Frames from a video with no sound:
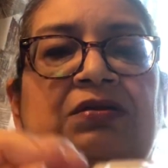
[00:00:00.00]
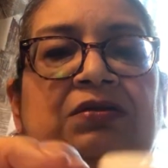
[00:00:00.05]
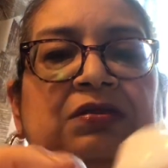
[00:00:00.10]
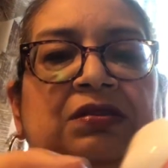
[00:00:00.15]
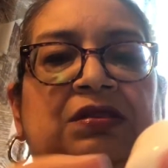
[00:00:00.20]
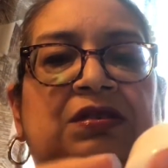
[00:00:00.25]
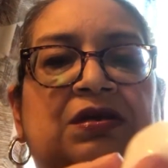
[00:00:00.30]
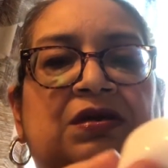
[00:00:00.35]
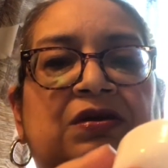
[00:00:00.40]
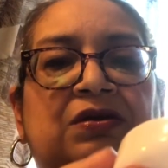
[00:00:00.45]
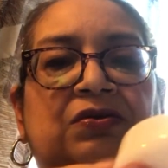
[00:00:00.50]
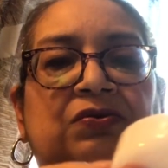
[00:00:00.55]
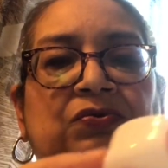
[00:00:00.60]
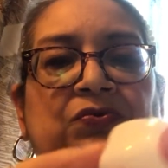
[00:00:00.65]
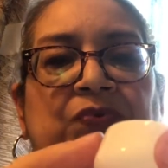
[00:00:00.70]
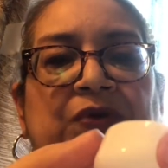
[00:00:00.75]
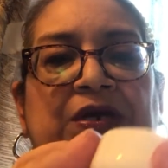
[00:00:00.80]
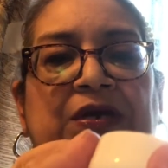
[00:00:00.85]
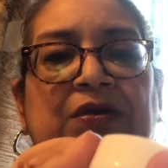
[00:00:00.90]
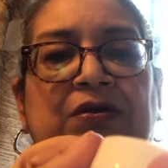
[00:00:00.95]
There
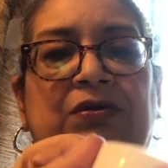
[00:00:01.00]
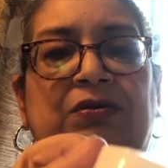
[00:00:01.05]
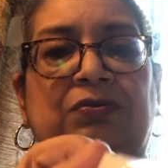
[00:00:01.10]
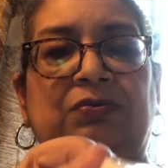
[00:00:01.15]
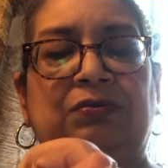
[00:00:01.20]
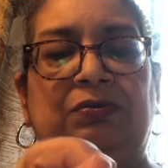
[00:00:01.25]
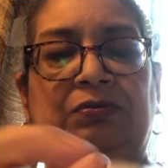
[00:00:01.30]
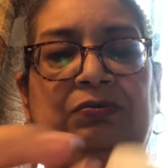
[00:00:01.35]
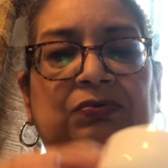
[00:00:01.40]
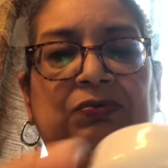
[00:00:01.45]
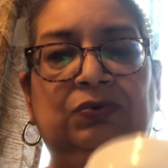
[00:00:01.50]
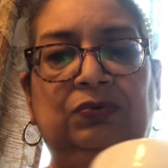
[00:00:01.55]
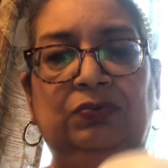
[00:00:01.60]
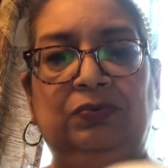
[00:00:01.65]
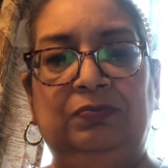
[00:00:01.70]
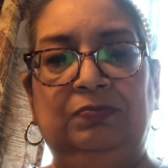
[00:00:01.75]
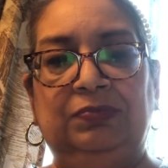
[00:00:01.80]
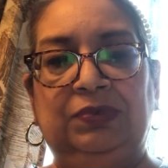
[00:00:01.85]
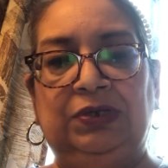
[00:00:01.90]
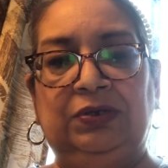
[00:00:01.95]
we go. Oh,
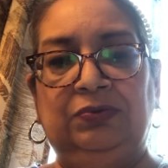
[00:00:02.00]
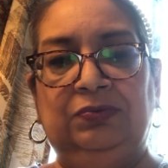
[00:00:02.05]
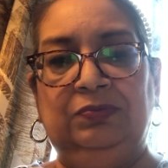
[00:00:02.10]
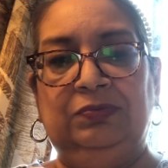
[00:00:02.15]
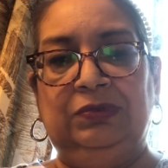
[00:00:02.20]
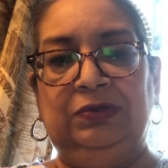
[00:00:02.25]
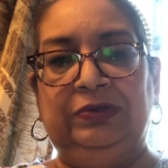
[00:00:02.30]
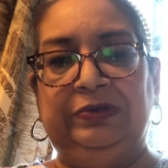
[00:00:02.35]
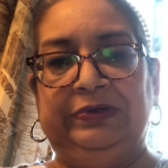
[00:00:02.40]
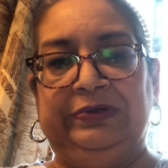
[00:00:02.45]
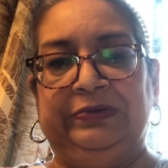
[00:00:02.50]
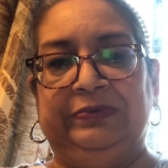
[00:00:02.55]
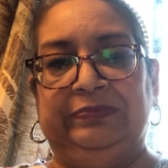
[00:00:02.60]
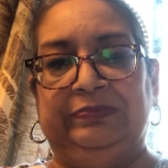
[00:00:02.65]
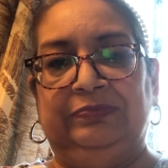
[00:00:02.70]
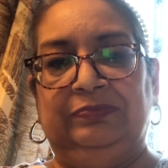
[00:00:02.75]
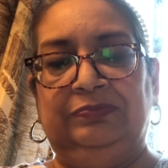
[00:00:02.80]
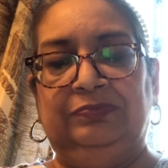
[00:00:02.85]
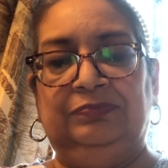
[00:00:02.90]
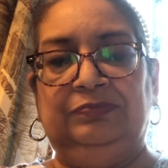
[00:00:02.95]
no.
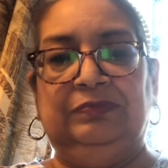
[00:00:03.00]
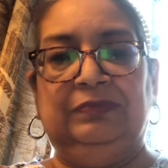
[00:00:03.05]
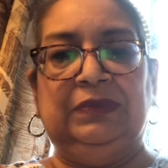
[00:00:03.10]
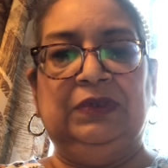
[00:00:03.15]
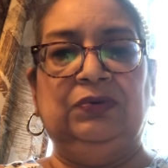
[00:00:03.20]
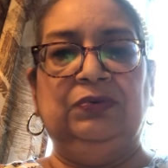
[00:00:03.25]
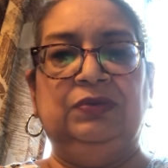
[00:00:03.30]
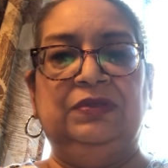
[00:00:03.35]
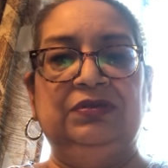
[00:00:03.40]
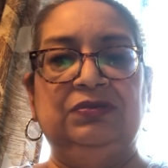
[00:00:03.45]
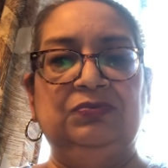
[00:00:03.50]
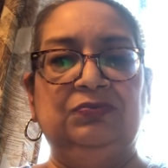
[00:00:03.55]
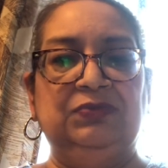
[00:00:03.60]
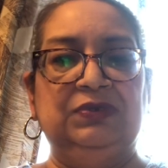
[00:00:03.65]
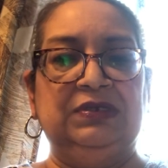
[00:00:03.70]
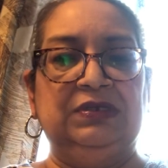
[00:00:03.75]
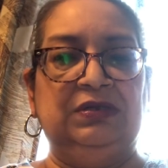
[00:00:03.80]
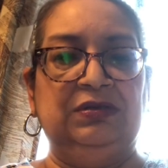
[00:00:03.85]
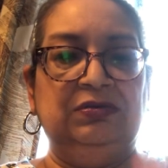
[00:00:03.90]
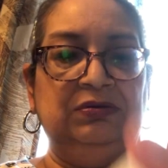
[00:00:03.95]
Oh, this one
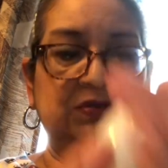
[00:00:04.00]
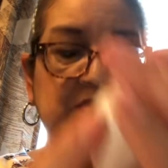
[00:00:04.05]
was a little